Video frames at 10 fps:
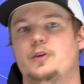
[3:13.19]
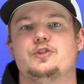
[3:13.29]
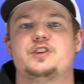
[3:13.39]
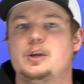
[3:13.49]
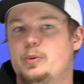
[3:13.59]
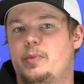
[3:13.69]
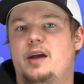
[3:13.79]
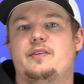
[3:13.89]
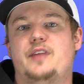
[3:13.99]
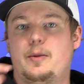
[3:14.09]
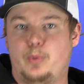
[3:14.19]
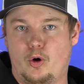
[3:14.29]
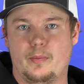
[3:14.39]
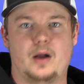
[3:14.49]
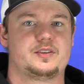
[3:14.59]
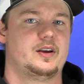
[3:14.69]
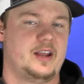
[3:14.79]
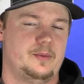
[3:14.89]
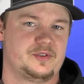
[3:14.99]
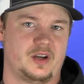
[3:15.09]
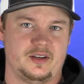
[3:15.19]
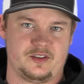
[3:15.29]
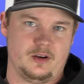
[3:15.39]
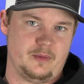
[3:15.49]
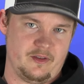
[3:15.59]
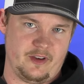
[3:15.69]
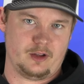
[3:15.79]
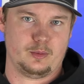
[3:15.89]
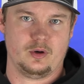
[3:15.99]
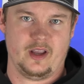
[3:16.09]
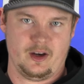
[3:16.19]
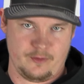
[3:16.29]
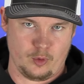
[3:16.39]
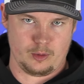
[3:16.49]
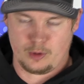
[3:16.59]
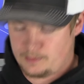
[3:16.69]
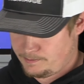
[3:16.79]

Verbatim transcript: Just keep in mind that, that pole mount on Amazon is gonna be available and affordable.